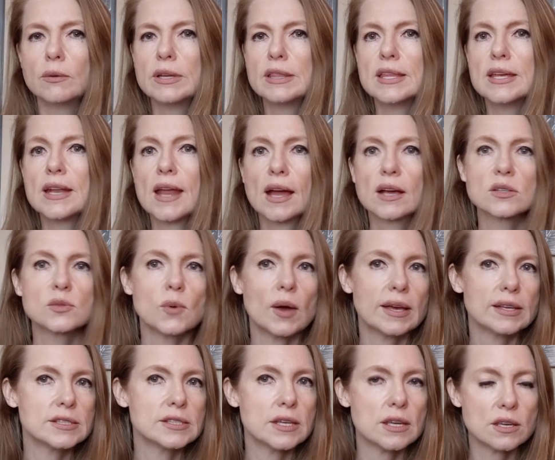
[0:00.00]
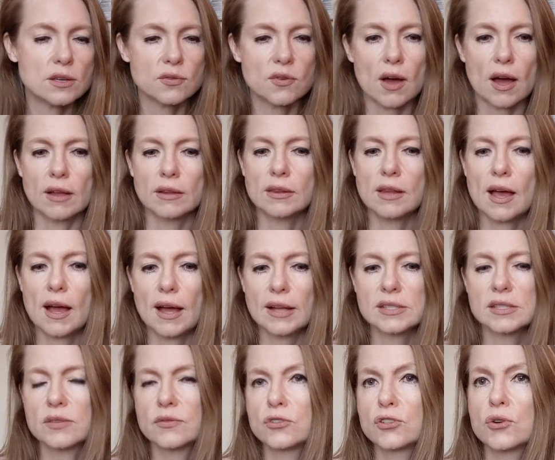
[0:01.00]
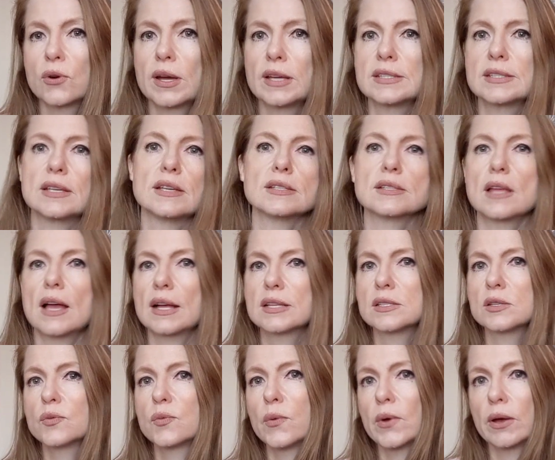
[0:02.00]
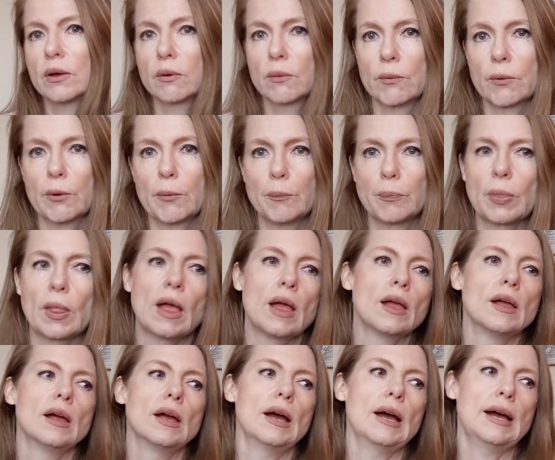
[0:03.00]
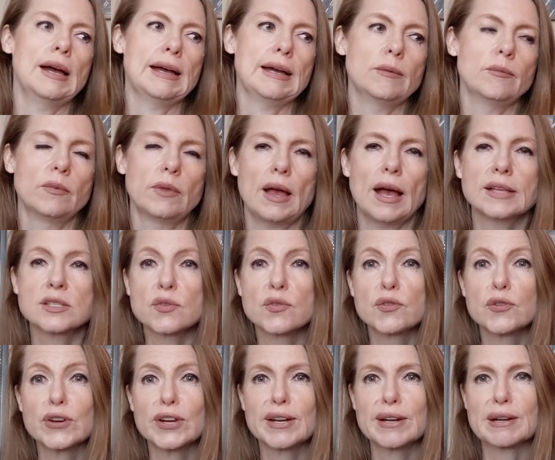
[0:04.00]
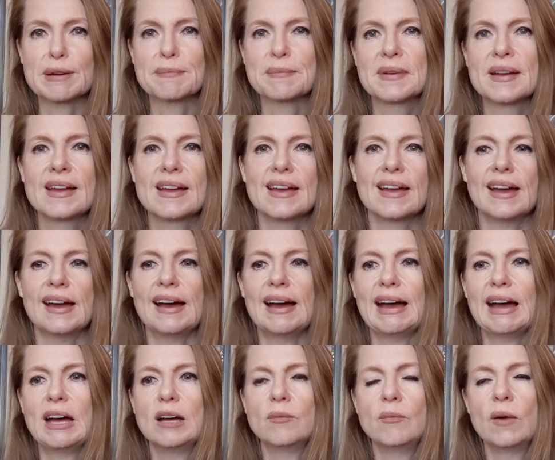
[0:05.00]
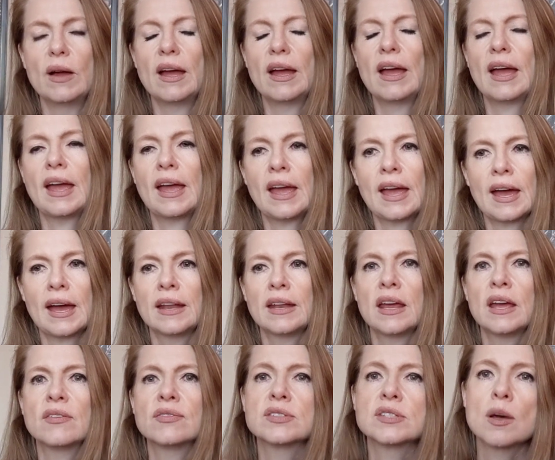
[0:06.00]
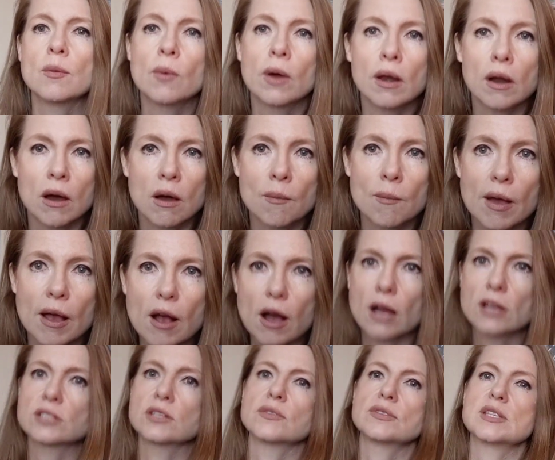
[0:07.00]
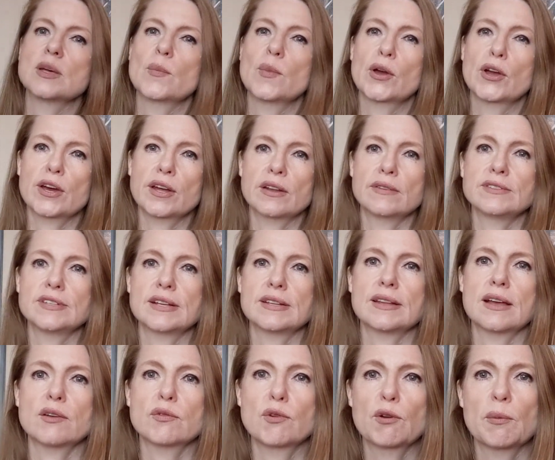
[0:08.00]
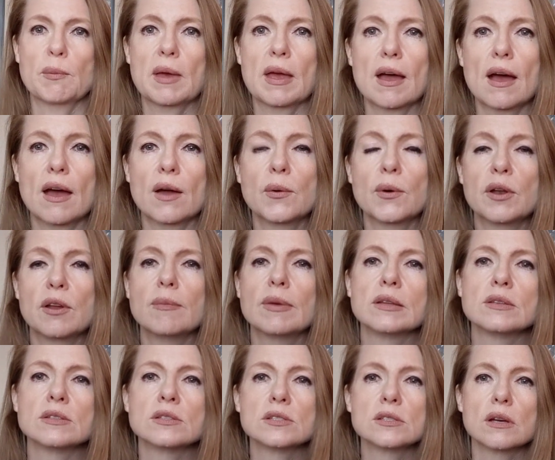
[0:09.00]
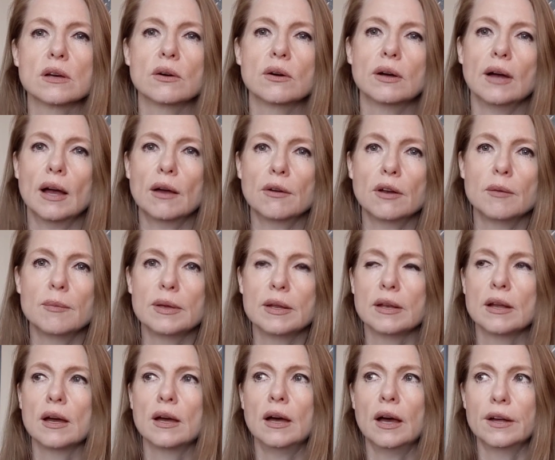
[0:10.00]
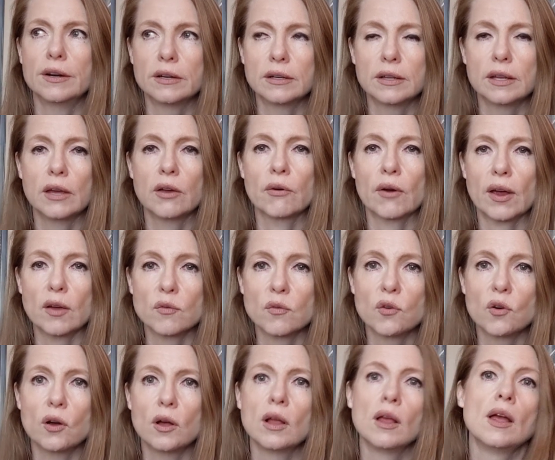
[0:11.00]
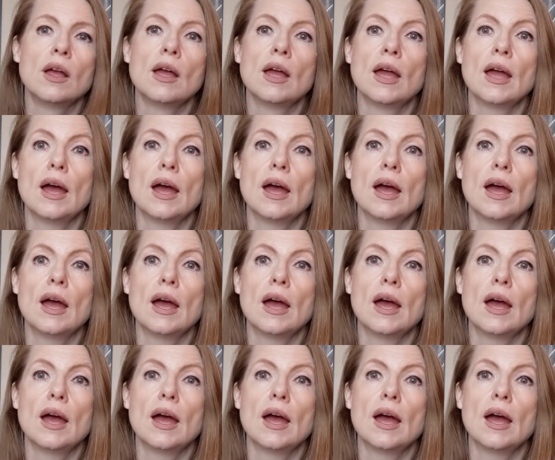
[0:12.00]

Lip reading: Within XYZ, you've got lots of choices, lots of wiggle room, lots of freedom. And if someone, oh my gosh, if someone could have done that for me, I would have been utterly grateful.